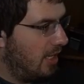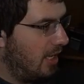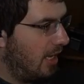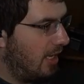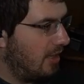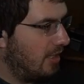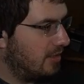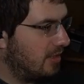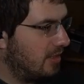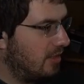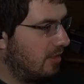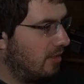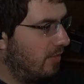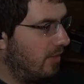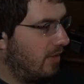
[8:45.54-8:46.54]
And this is the
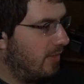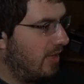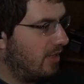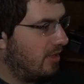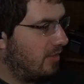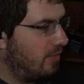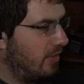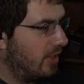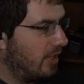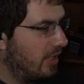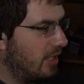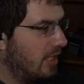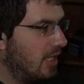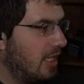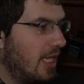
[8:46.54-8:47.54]
only way to make it look pretty.
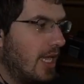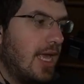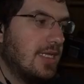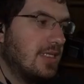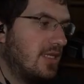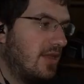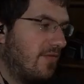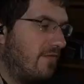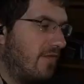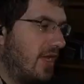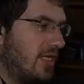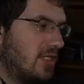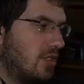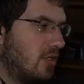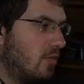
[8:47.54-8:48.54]
It's to
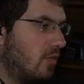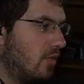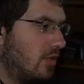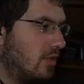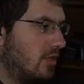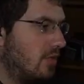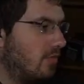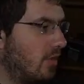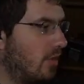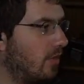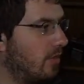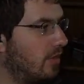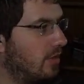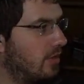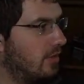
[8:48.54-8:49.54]
face towards the
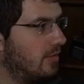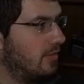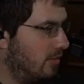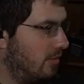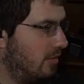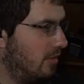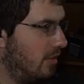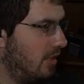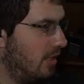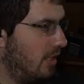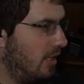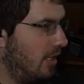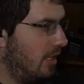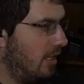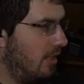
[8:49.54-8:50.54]
road
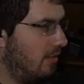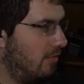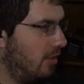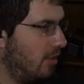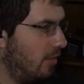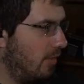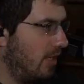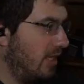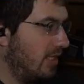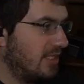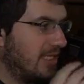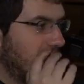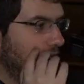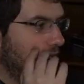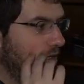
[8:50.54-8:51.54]
and you know what? Let's
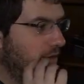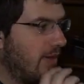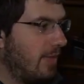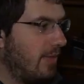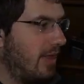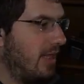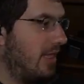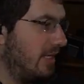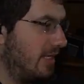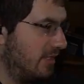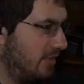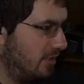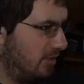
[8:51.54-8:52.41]
take a look around. We got like a